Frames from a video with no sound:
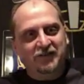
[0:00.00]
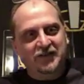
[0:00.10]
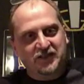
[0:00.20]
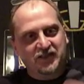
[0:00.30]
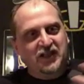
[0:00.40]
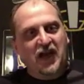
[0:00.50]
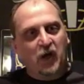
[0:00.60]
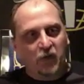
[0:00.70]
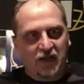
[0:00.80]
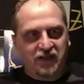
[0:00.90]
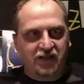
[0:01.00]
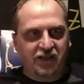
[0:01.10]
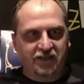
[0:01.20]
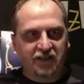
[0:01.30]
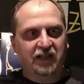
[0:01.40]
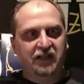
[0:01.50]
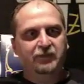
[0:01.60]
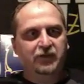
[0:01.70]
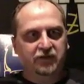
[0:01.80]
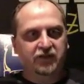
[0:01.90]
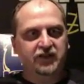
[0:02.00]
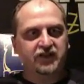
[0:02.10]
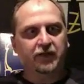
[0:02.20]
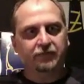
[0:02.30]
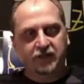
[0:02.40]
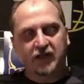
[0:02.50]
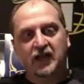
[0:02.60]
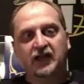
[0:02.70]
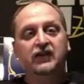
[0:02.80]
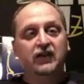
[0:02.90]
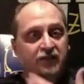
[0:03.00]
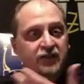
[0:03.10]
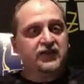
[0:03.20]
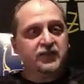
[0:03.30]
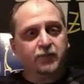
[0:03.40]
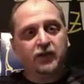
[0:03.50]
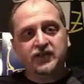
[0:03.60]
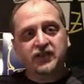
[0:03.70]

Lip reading: it doesn't sound that psychedelic compared to the stuff today. This is pretty